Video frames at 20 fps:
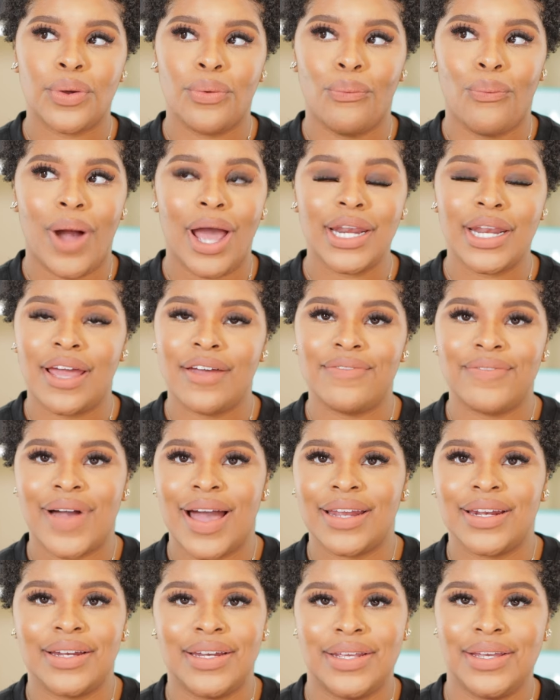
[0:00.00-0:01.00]
why not
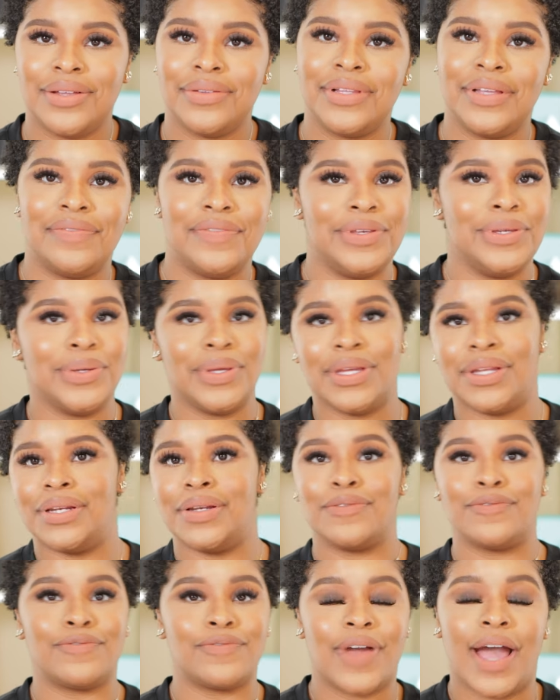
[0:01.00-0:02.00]
find a deal if you can
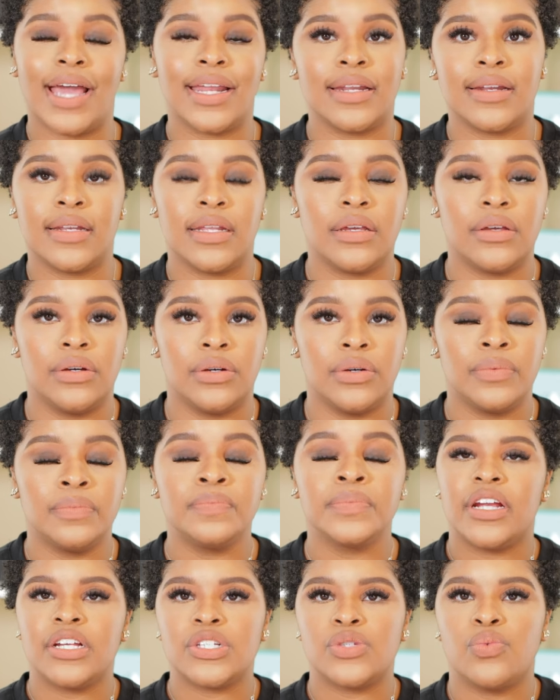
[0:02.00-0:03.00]
find a deal?
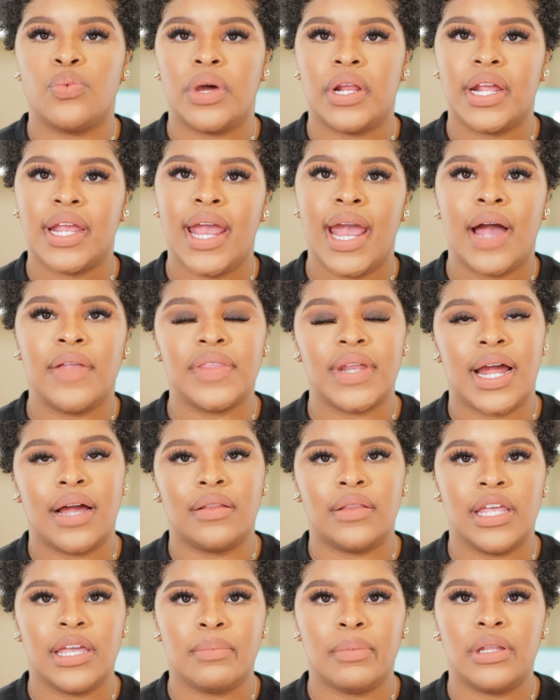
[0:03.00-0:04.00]
There's one account that
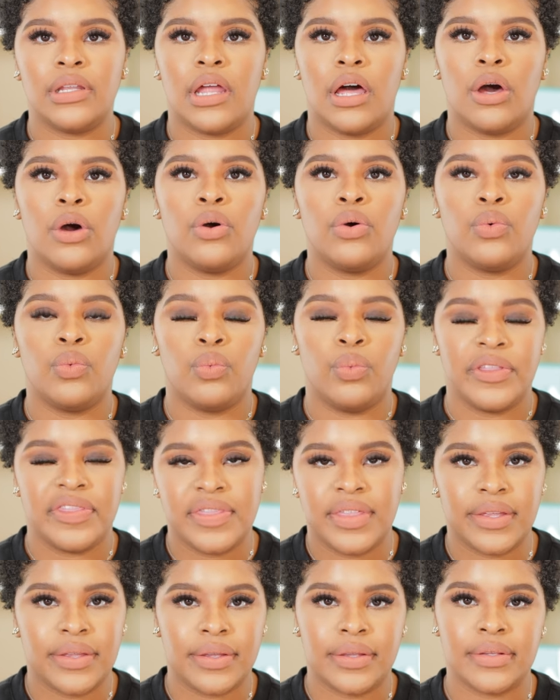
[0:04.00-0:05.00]
I'll link below with
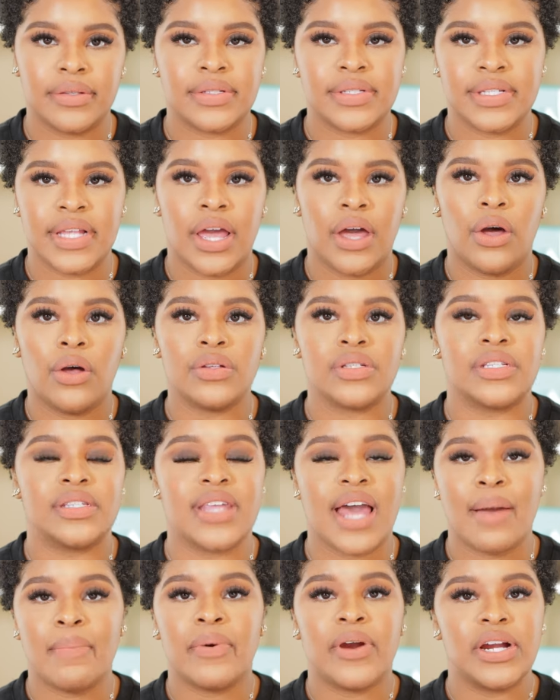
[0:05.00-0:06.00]
the sales.
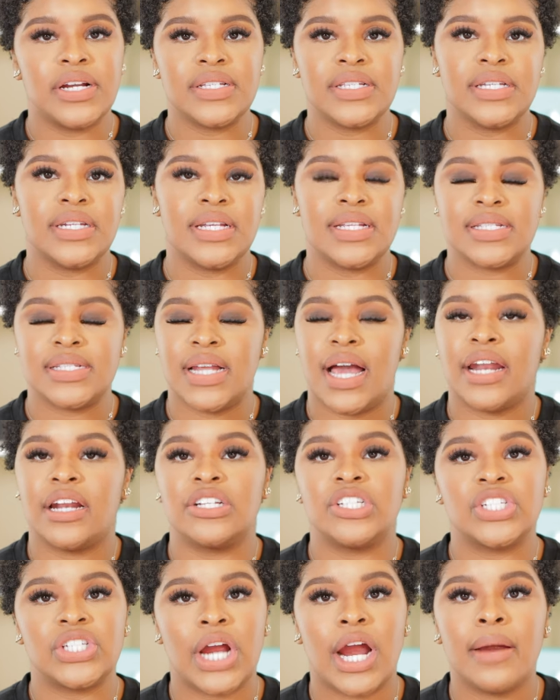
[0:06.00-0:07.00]
That person is not
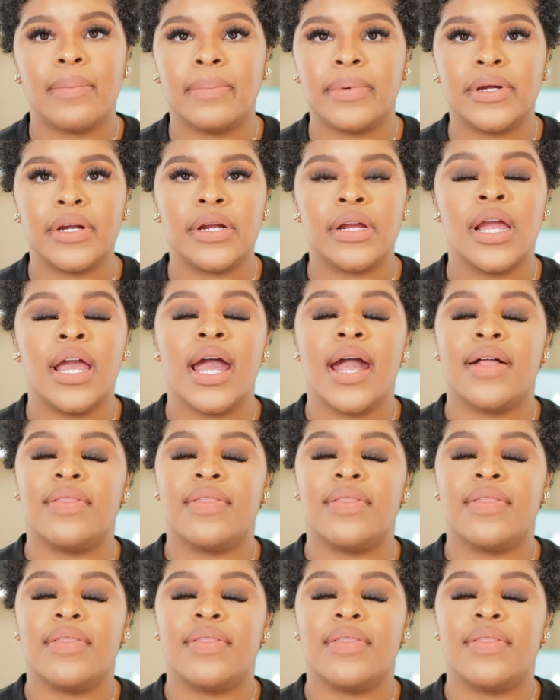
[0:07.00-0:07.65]
a shopper.